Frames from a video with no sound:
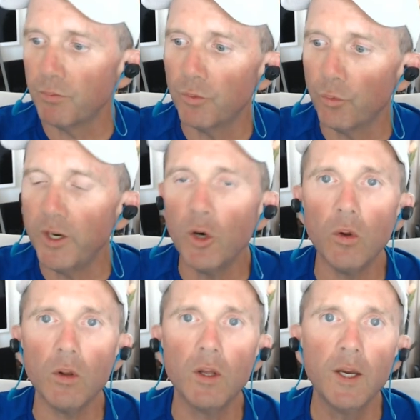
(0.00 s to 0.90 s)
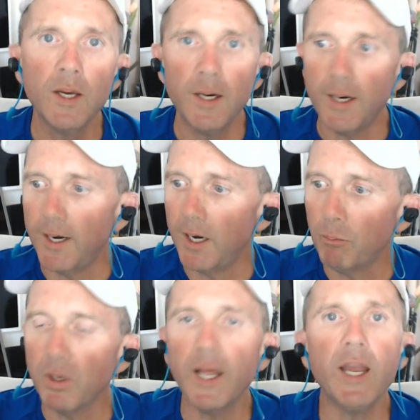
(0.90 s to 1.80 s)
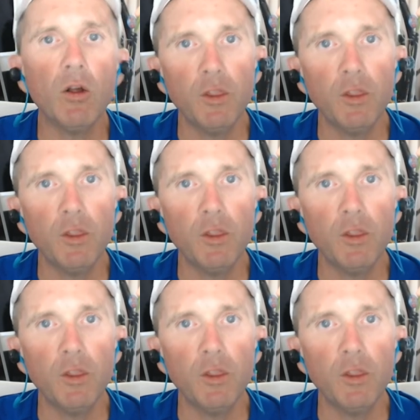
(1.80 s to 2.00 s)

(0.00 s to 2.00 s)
play on